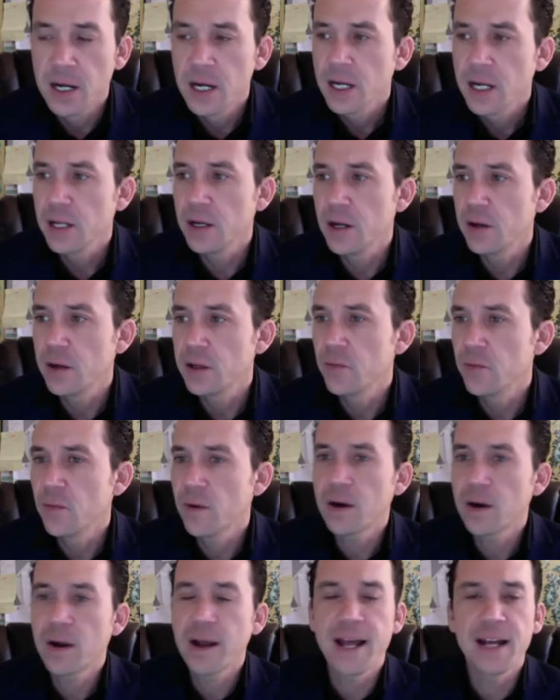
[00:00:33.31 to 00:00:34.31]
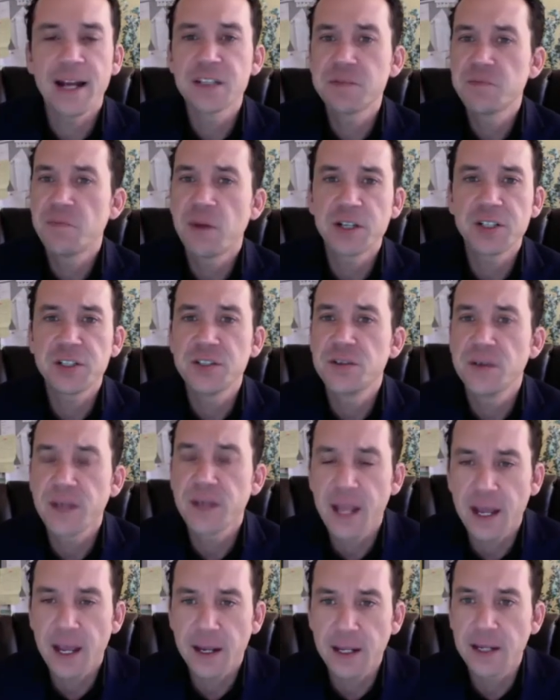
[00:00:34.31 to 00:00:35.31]
you want to add as much as you
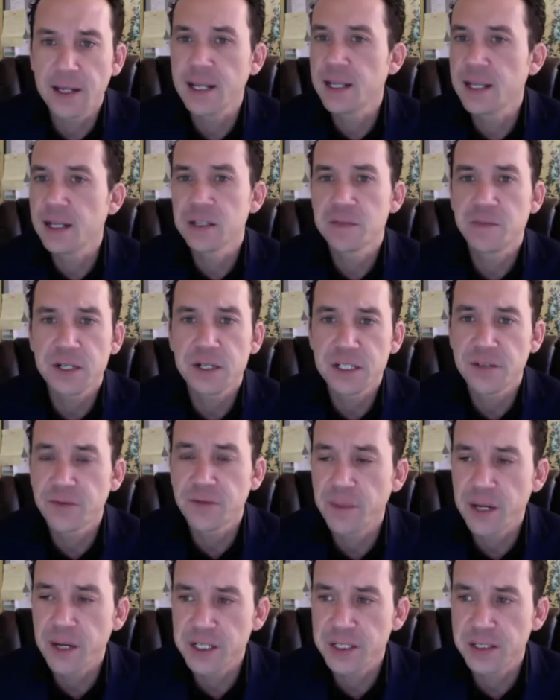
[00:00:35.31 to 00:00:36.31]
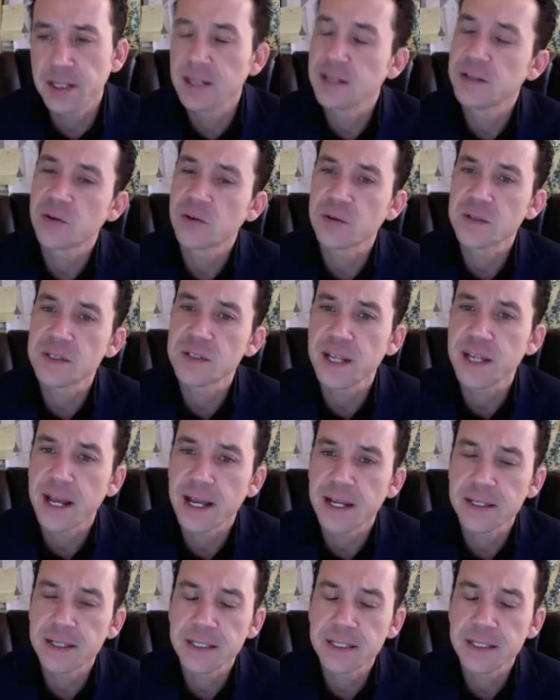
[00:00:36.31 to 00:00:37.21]
can in and get as much information in towards the end,